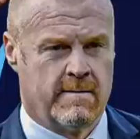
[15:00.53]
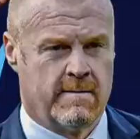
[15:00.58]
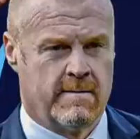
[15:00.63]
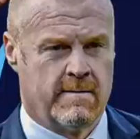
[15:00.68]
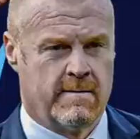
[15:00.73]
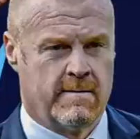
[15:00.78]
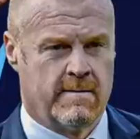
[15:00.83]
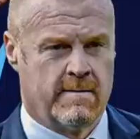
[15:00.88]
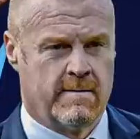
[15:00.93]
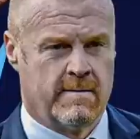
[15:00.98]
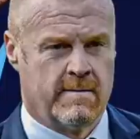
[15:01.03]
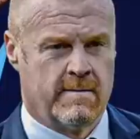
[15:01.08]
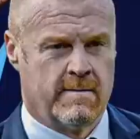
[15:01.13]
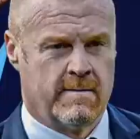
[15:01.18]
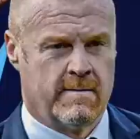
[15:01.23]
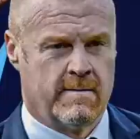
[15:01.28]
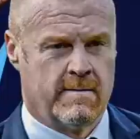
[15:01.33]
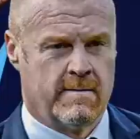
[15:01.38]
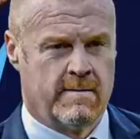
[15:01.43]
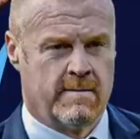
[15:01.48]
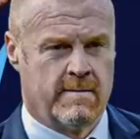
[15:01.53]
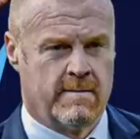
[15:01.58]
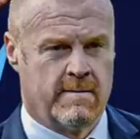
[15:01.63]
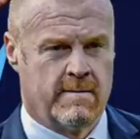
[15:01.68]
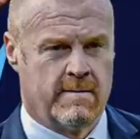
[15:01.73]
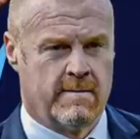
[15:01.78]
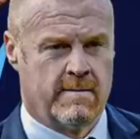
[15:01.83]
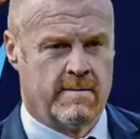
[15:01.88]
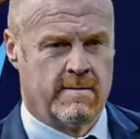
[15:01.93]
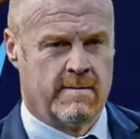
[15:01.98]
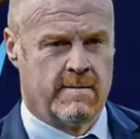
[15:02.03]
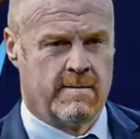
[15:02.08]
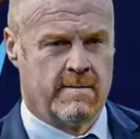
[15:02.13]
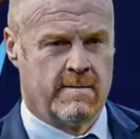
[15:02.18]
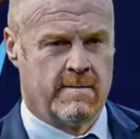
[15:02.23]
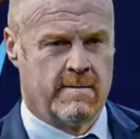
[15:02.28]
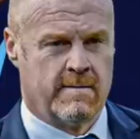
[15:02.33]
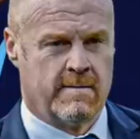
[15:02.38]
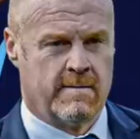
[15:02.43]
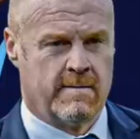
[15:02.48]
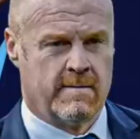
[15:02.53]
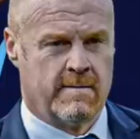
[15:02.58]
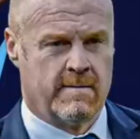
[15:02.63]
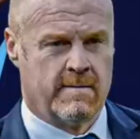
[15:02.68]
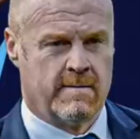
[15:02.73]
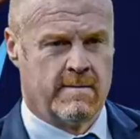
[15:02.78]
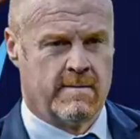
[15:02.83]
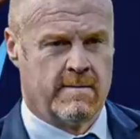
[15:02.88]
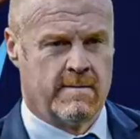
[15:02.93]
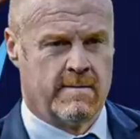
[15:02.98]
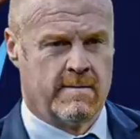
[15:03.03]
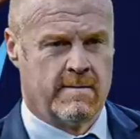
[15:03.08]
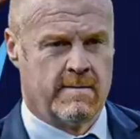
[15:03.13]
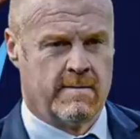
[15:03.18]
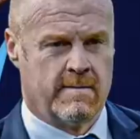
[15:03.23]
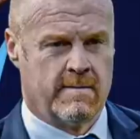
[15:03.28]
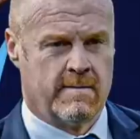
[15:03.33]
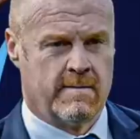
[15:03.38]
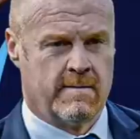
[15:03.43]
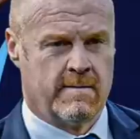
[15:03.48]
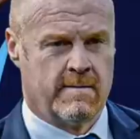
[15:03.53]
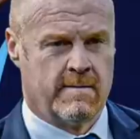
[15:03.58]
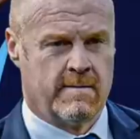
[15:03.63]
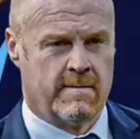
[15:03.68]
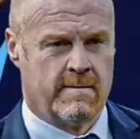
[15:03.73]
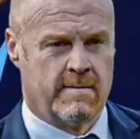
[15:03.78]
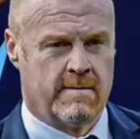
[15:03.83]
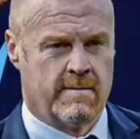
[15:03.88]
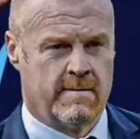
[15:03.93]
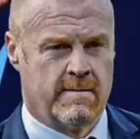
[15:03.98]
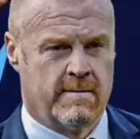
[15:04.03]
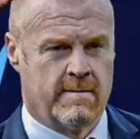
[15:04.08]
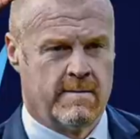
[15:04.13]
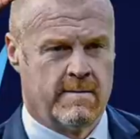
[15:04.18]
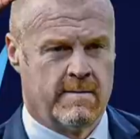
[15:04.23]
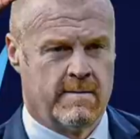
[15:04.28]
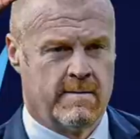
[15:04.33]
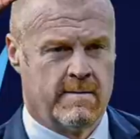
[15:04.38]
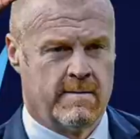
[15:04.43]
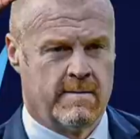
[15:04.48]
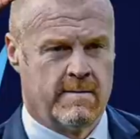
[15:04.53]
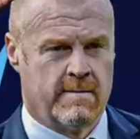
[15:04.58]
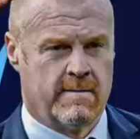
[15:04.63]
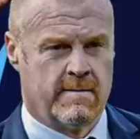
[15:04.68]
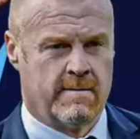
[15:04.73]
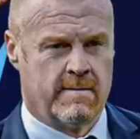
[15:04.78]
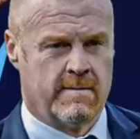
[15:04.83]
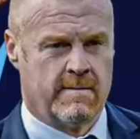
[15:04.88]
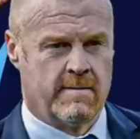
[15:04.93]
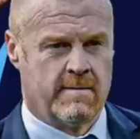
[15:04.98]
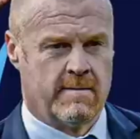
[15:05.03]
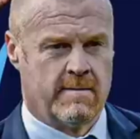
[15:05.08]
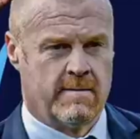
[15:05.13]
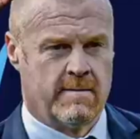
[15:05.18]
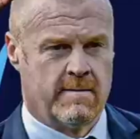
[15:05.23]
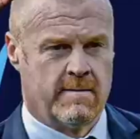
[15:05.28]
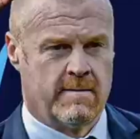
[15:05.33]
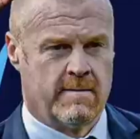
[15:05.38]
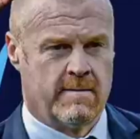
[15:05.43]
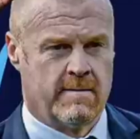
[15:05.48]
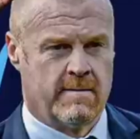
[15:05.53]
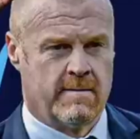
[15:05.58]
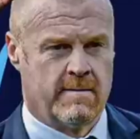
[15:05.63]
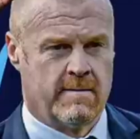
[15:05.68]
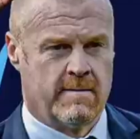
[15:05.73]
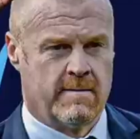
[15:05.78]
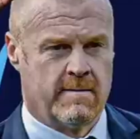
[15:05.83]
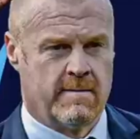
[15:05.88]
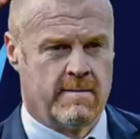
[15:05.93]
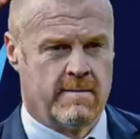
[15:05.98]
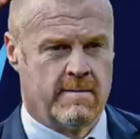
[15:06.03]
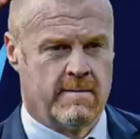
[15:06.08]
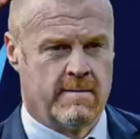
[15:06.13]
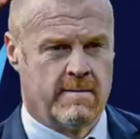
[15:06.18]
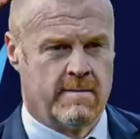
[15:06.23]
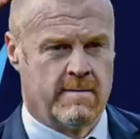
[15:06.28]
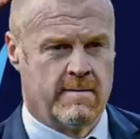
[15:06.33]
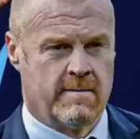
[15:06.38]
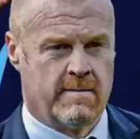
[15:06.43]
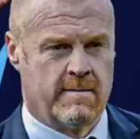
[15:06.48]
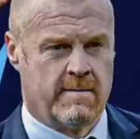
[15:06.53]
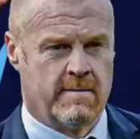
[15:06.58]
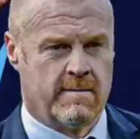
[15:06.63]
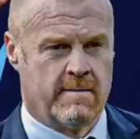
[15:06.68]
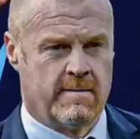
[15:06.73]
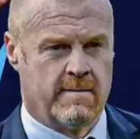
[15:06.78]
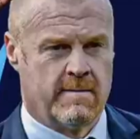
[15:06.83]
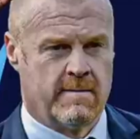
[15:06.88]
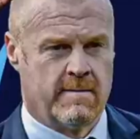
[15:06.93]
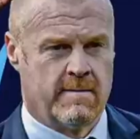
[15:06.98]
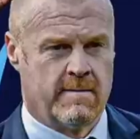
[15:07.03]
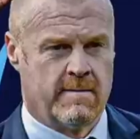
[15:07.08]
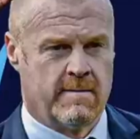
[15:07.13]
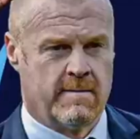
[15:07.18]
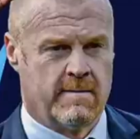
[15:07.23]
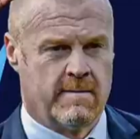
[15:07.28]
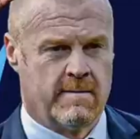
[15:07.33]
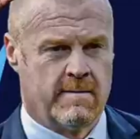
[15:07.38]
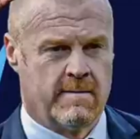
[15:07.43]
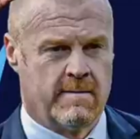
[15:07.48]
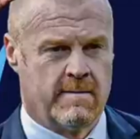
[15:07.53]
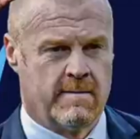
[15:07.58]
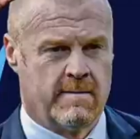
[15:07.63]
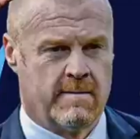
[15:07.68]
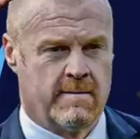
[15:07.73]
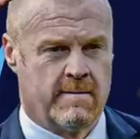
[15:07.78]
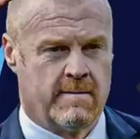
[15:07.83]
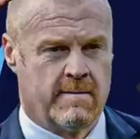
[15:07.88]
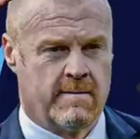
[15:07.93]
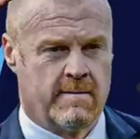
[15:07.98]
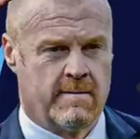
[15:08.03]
No words are spoken by the person on screen.